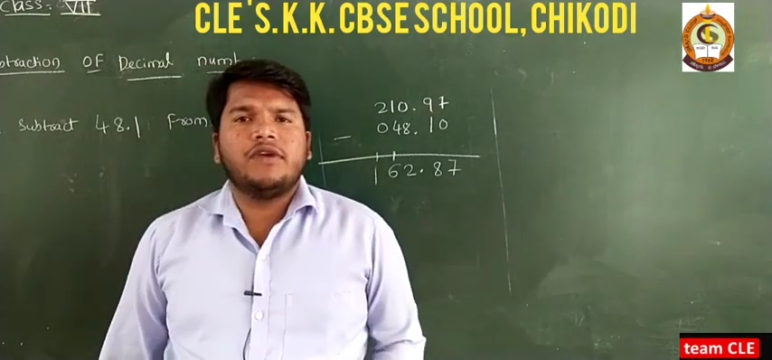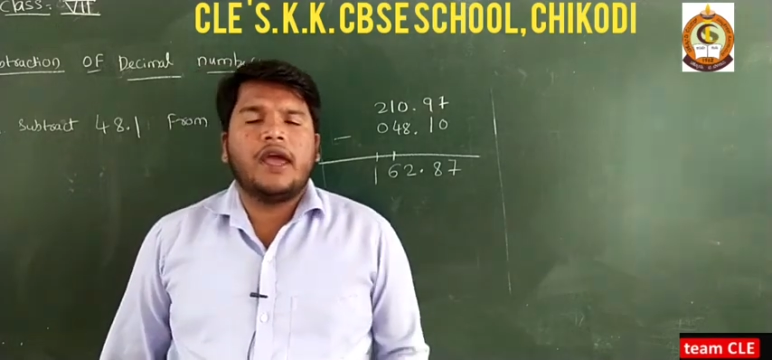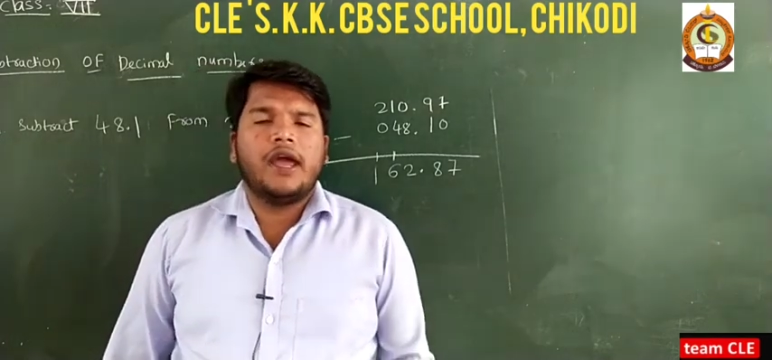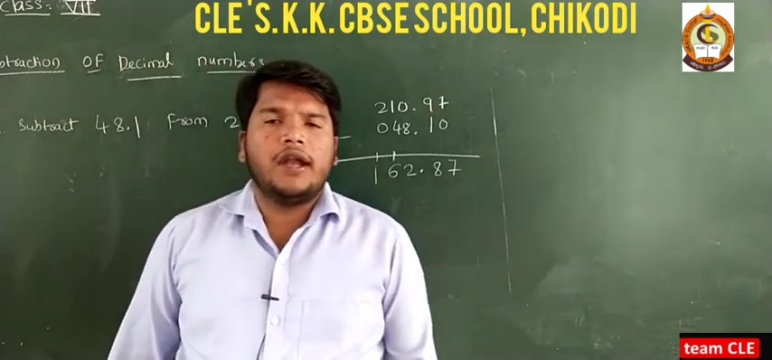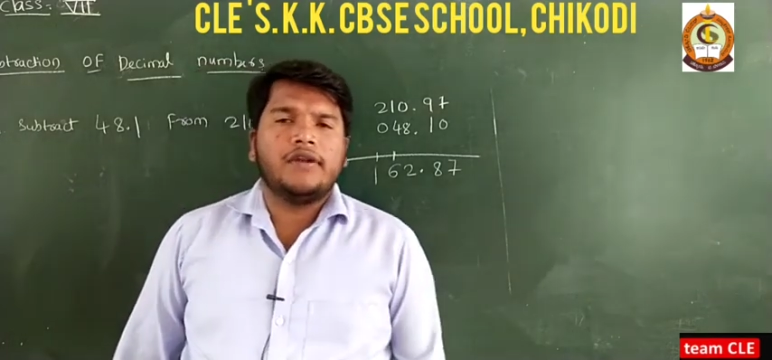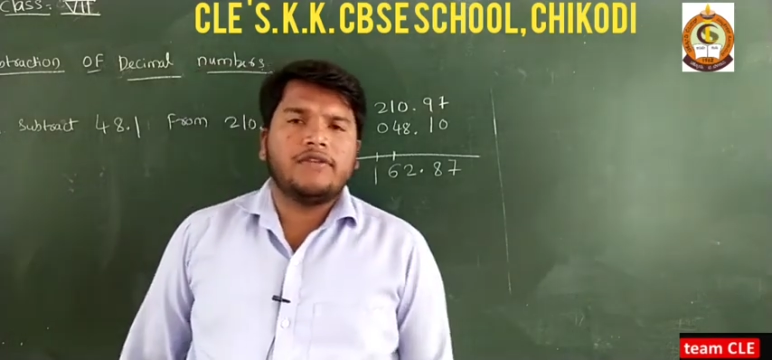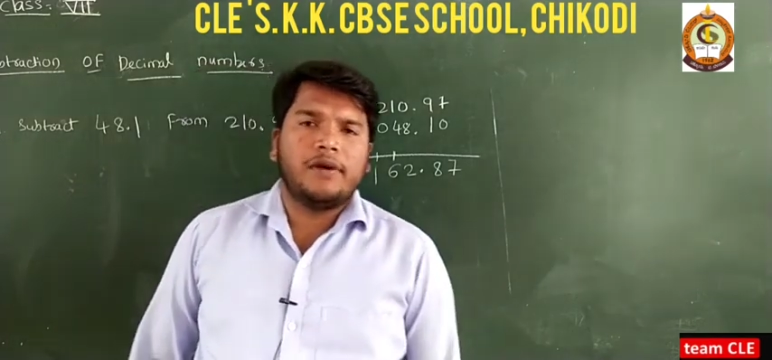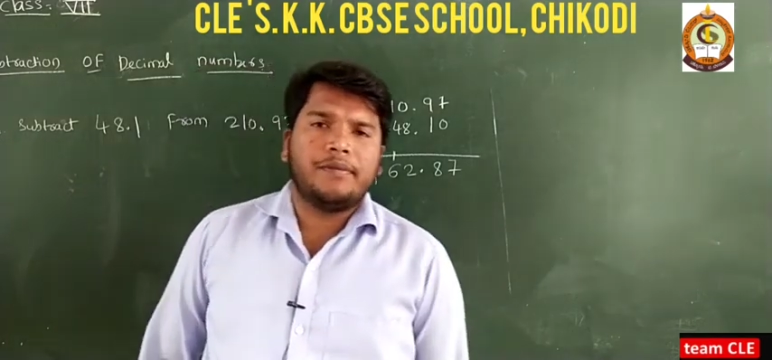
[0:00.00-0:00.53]

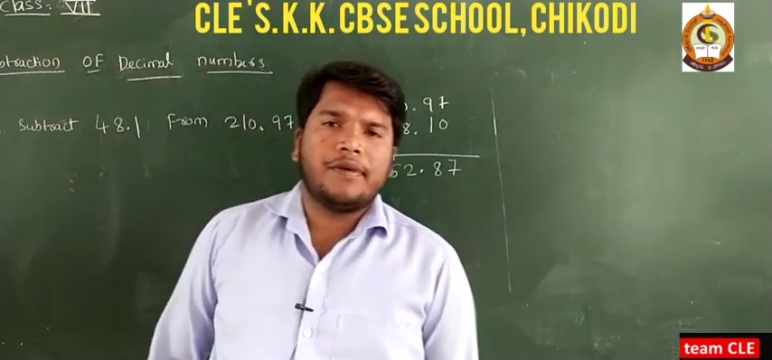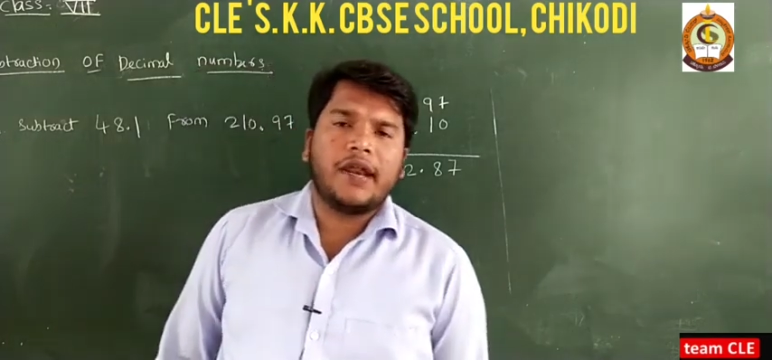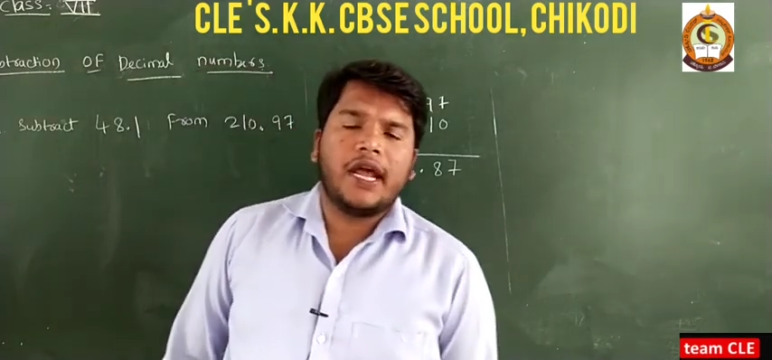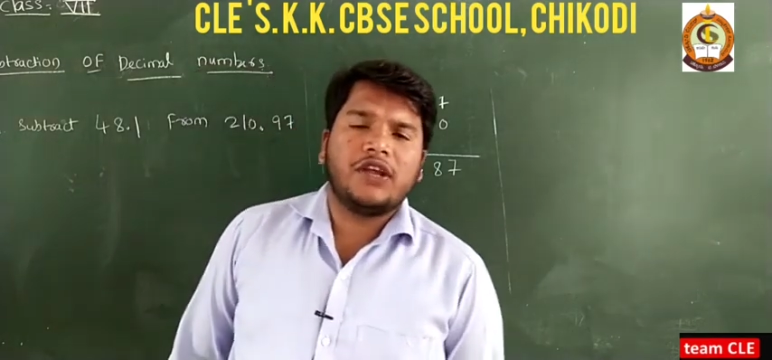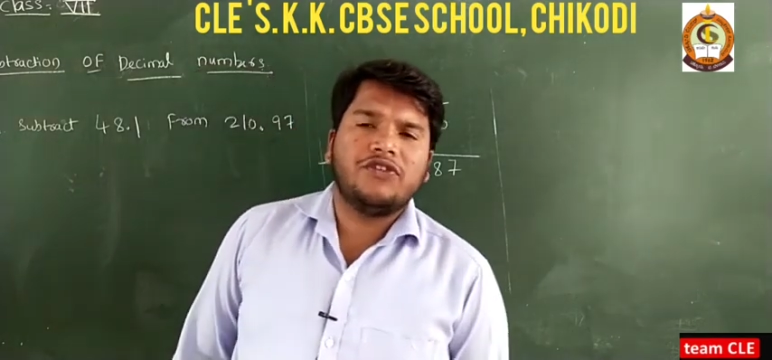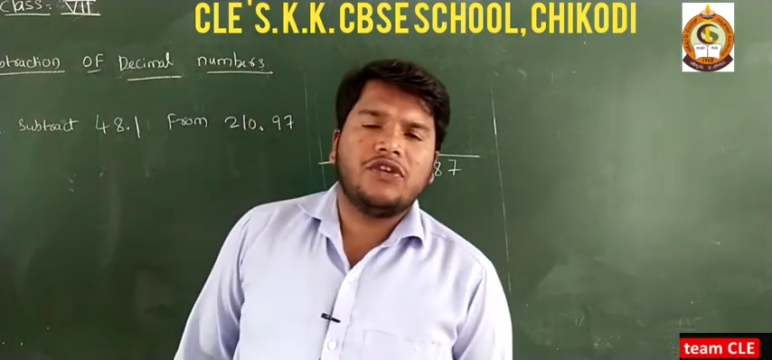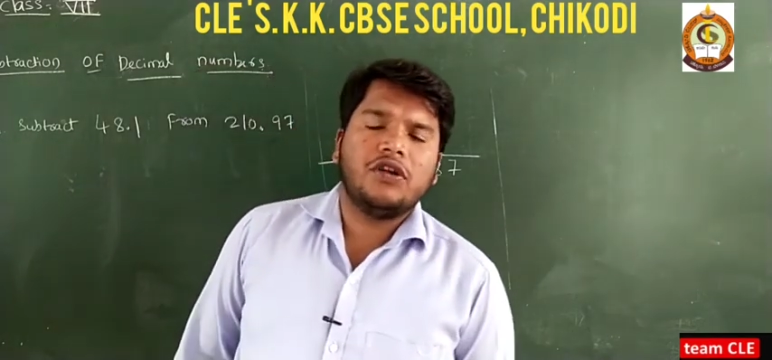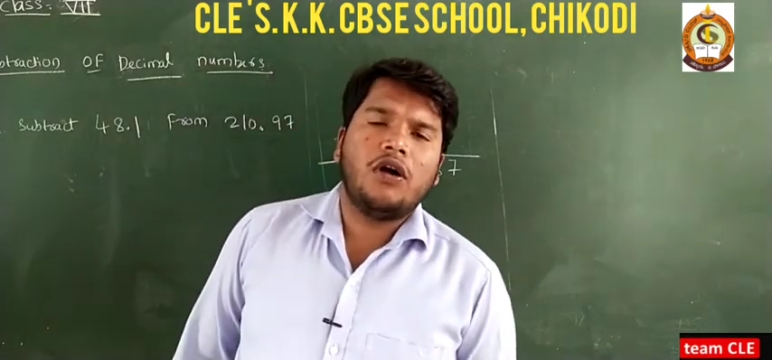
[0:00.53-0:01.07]
and
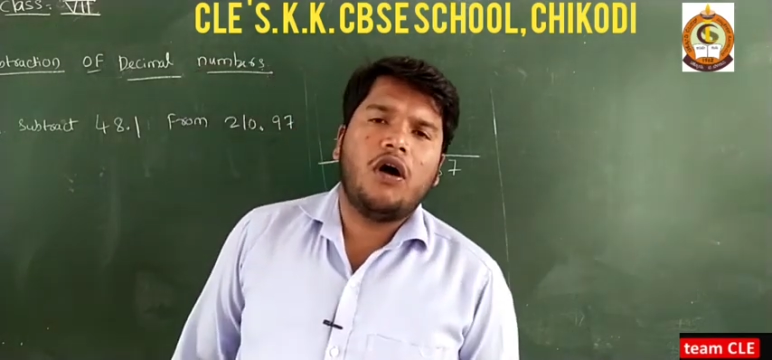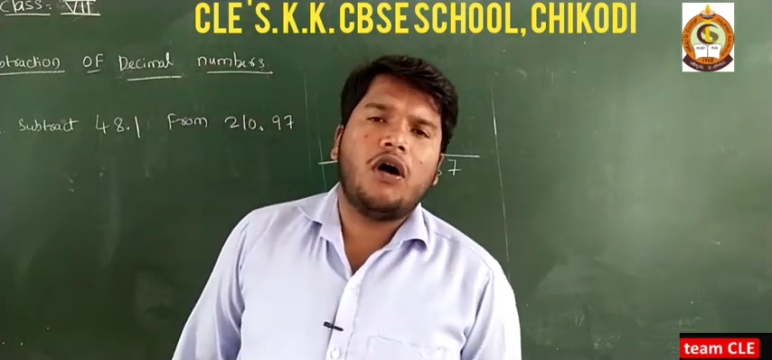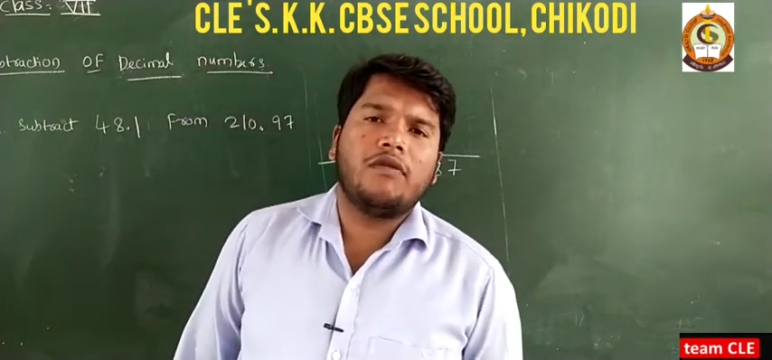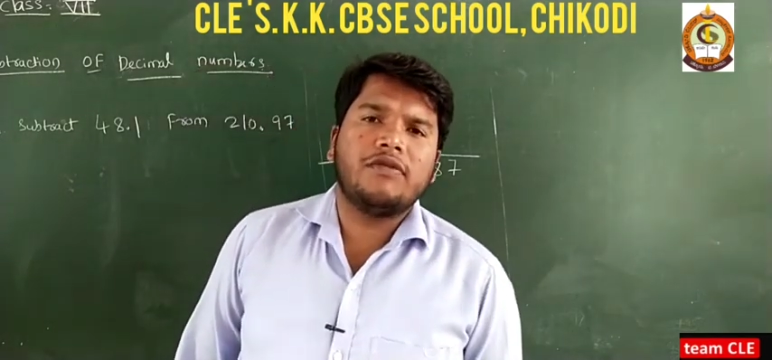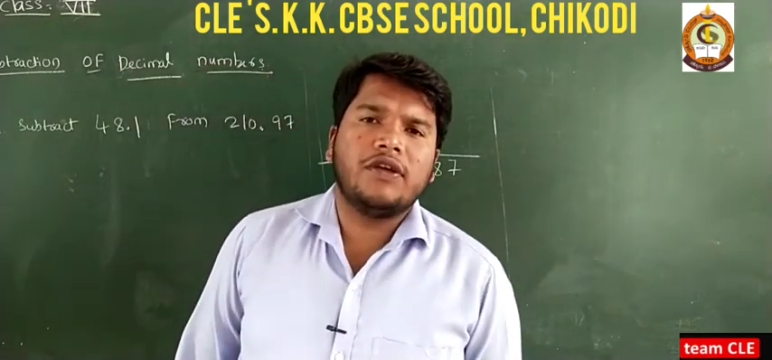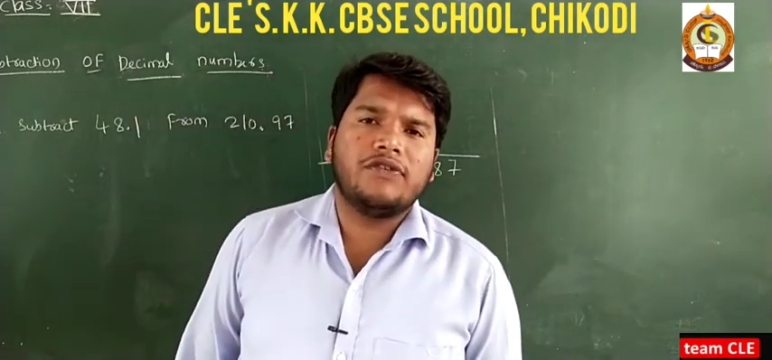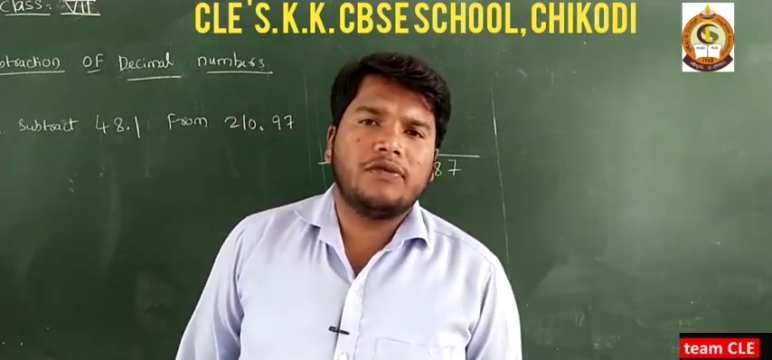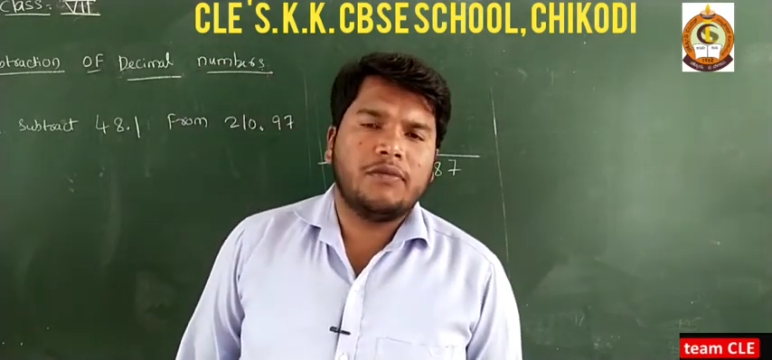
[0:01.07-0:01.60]
subtraction
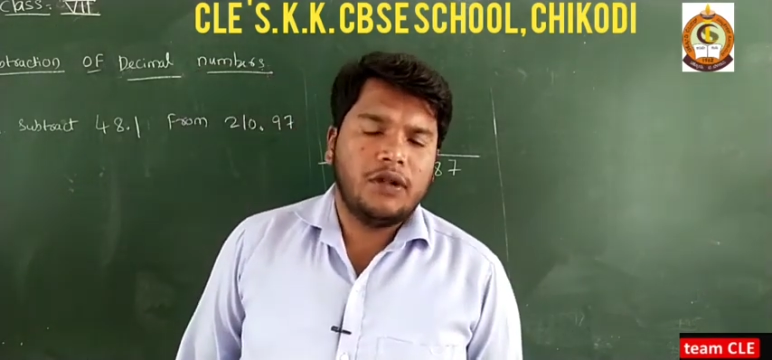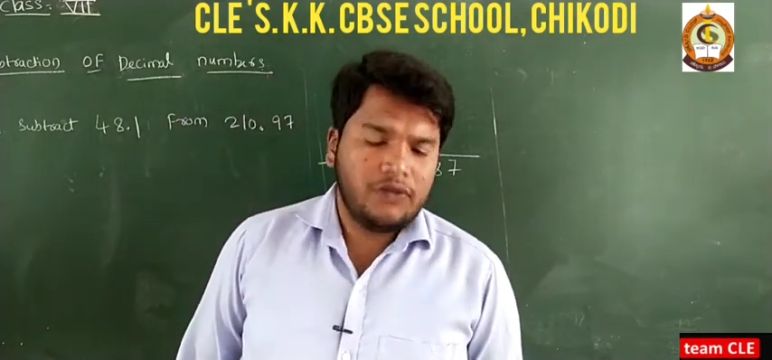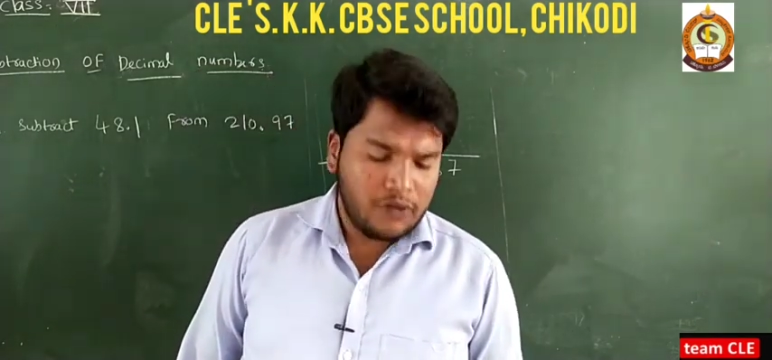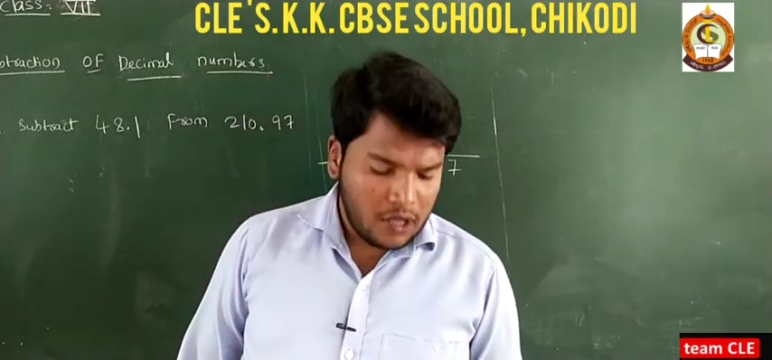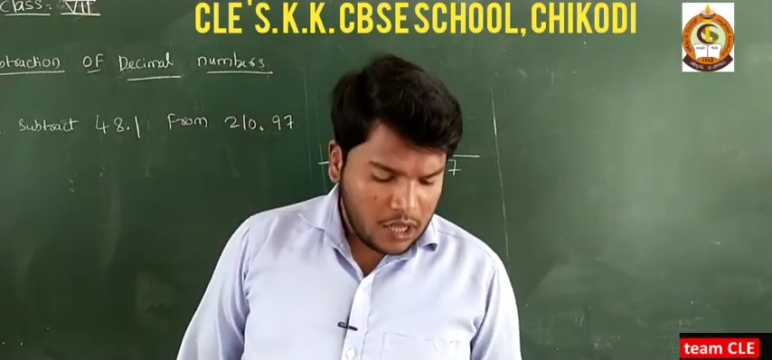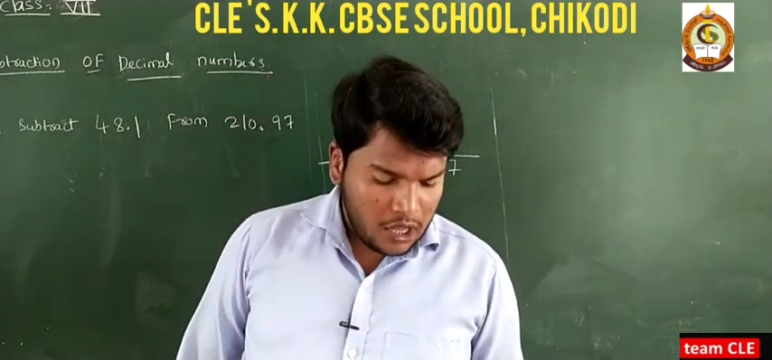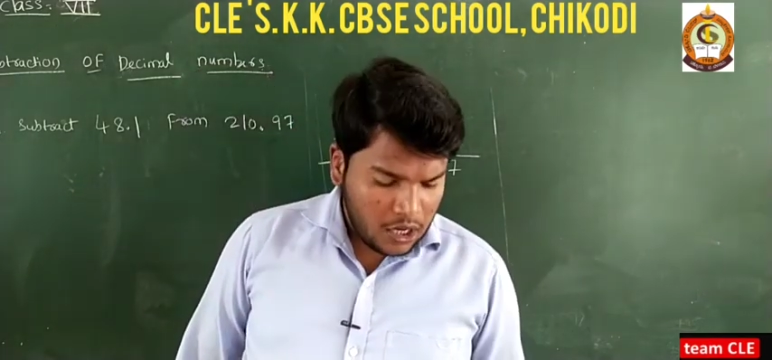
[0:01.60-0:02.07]
of decimals.